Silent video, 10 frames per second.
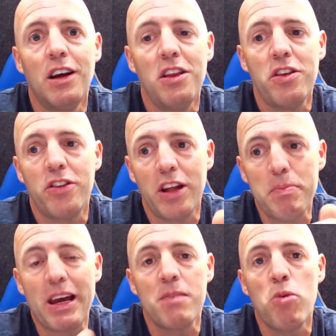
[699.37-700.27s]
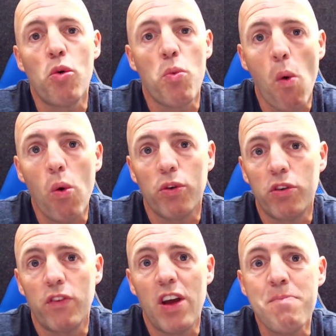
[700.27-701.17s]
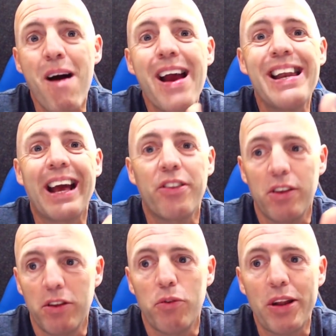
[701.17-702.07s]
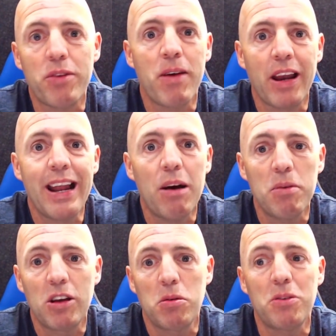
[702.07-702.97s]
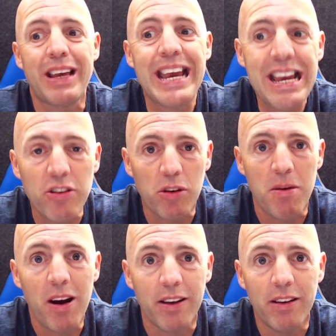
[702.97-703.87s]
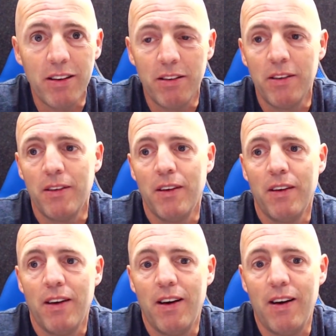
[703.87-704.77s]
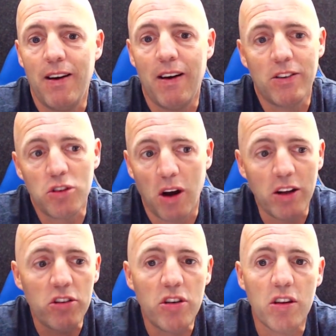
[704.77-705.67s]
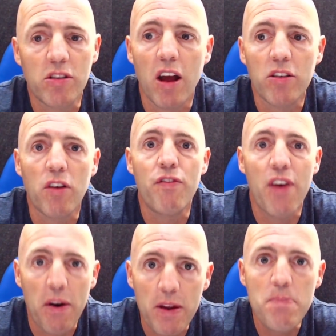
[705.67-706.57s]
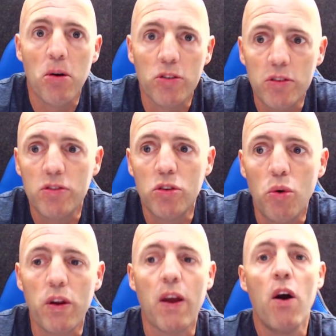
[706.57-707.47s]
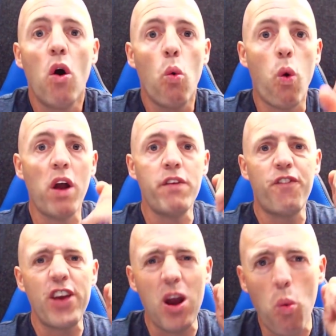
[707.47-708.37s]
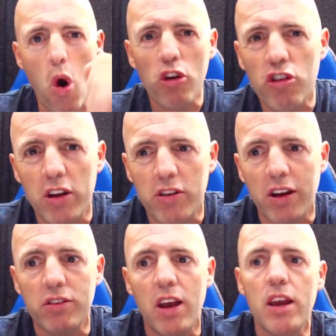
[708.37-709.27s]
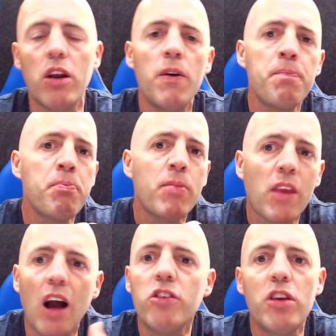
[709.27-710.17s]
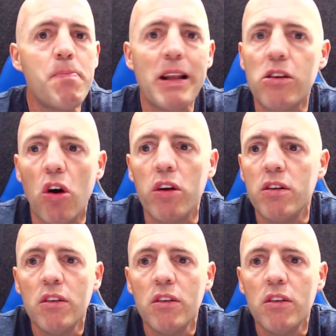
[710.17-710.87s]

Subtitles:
then they'll be getting more rewards if they're mining at the rate they're mining now, because it becomes easy to mine. So I just see this as a very positive story. One for your watch list. Like I say, I see Bitcoin